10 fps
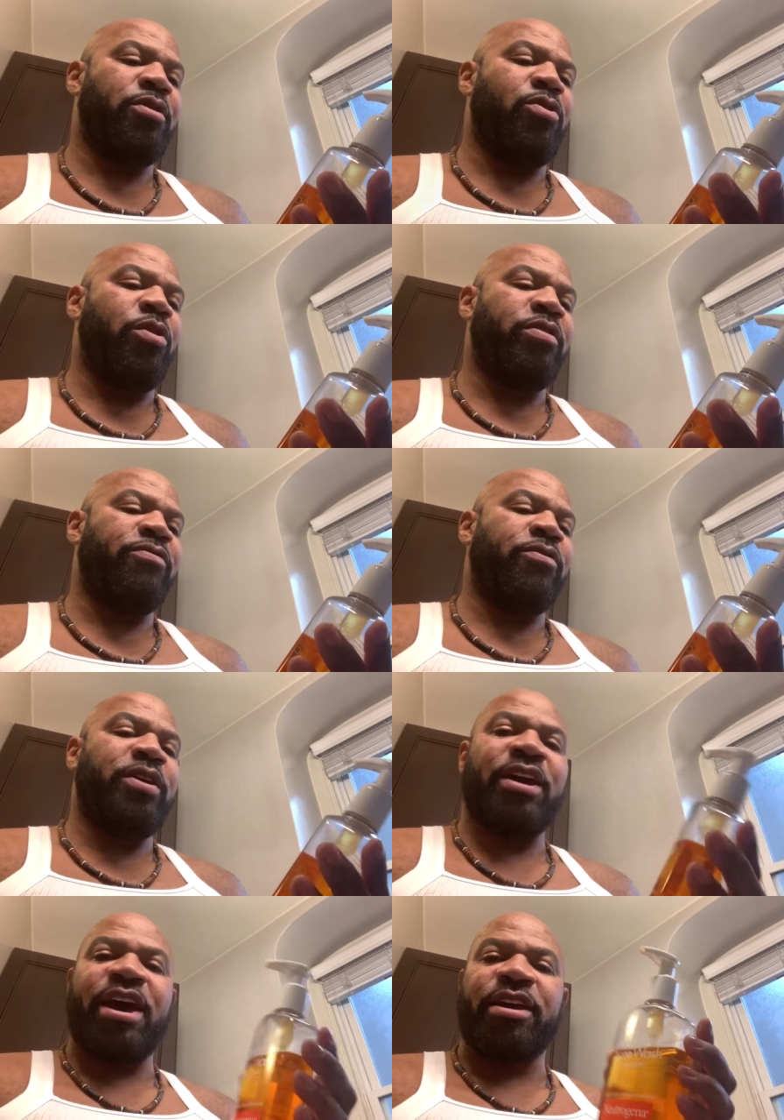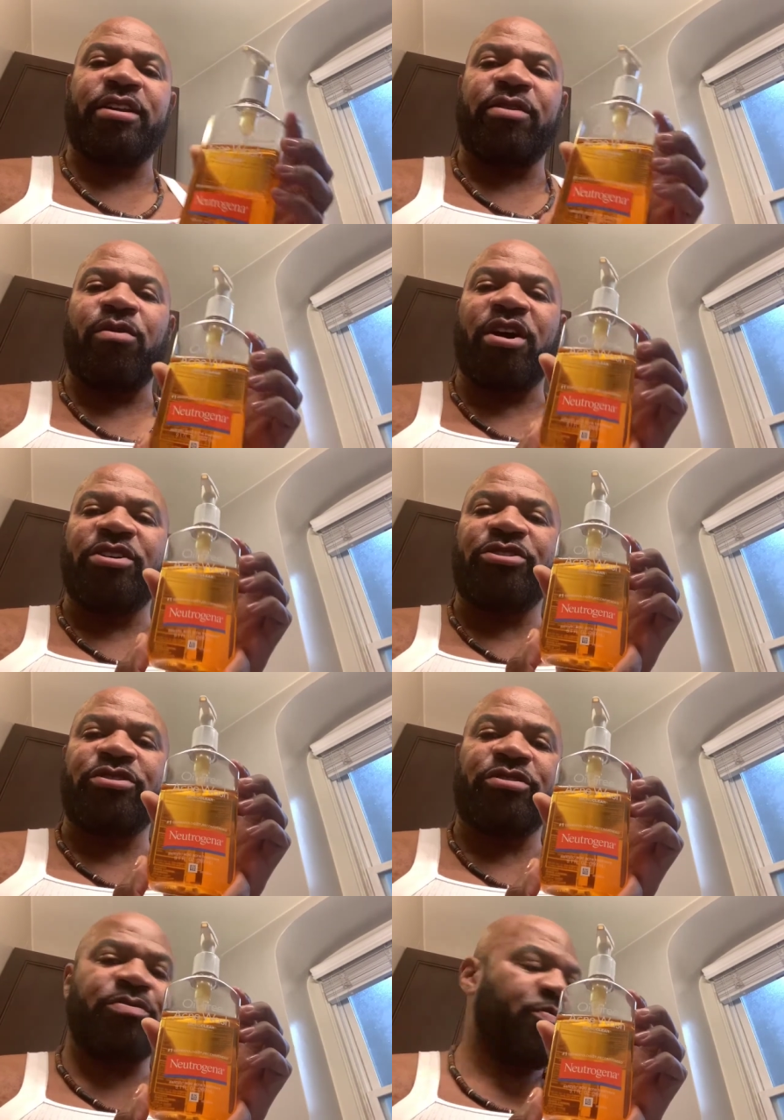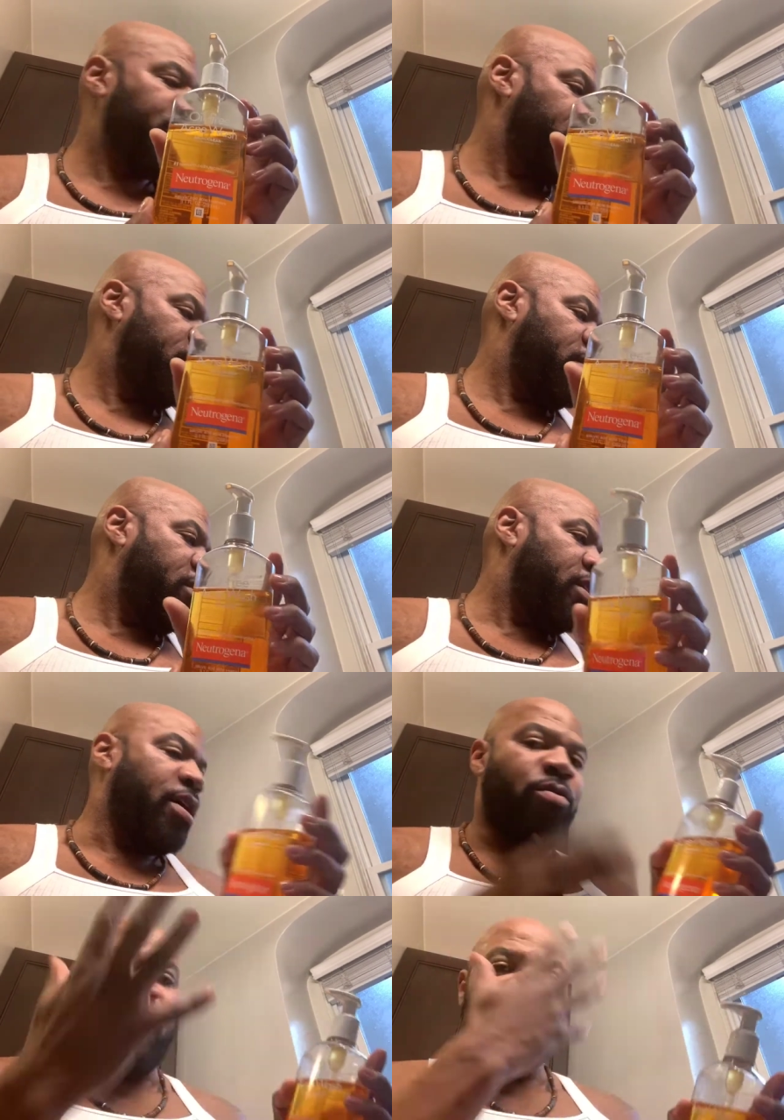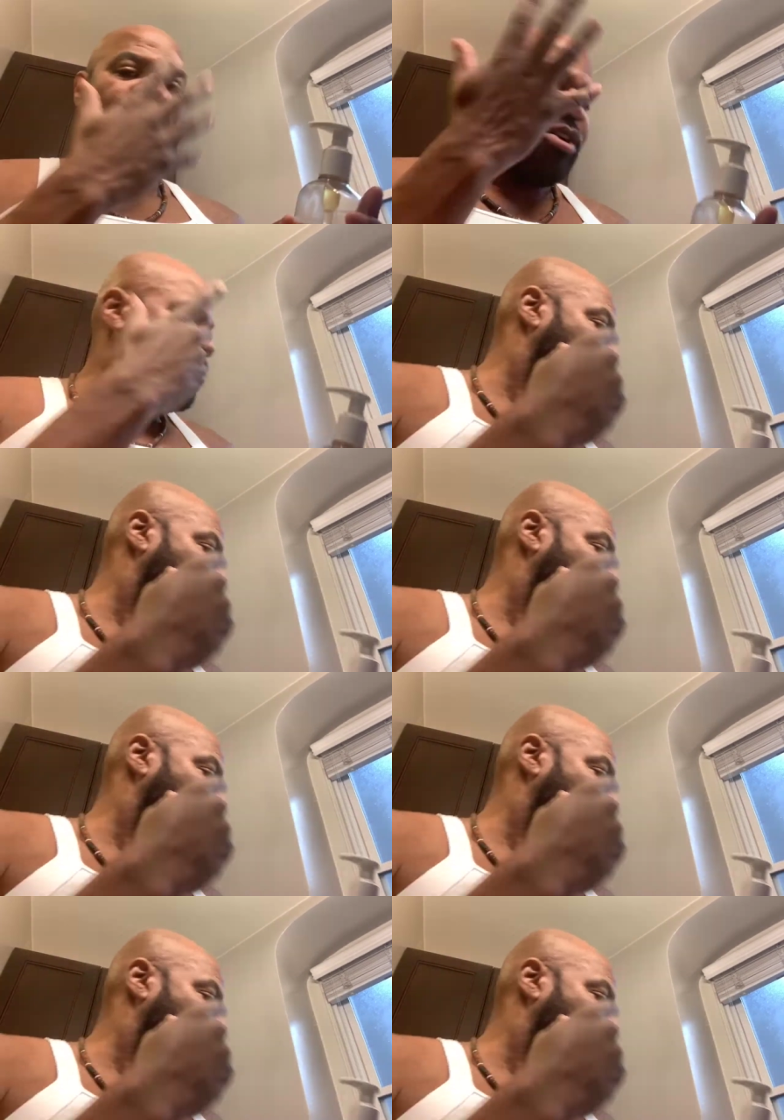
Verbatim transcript: oil-free acne wash. I wash, wash,